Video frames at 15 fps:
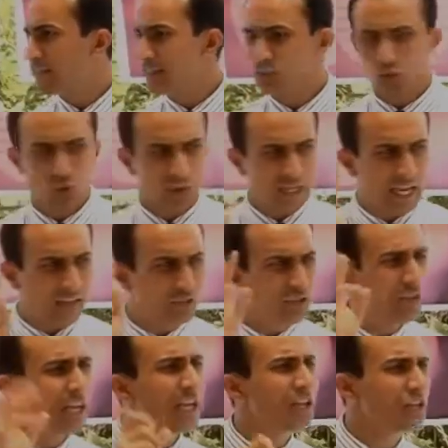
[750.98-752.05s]
You're looking at
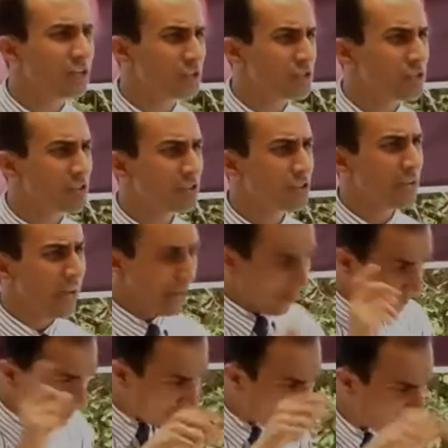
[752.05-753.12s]
three leaders
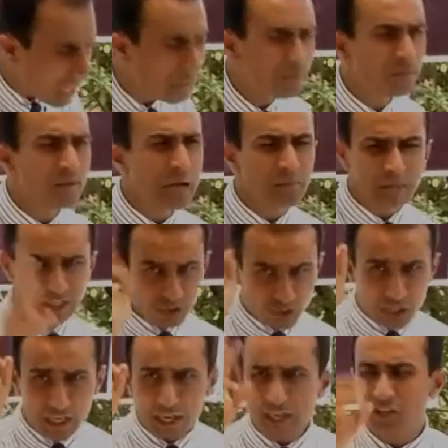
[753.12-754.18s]
in the same family.
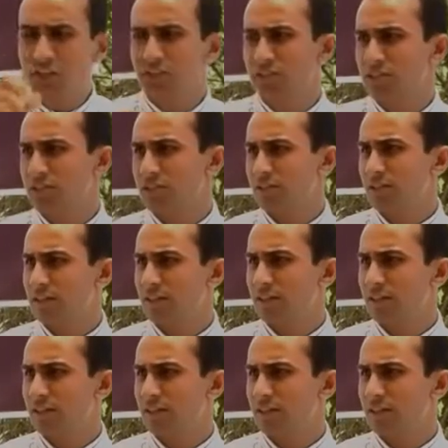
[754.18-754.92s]
Three leaders.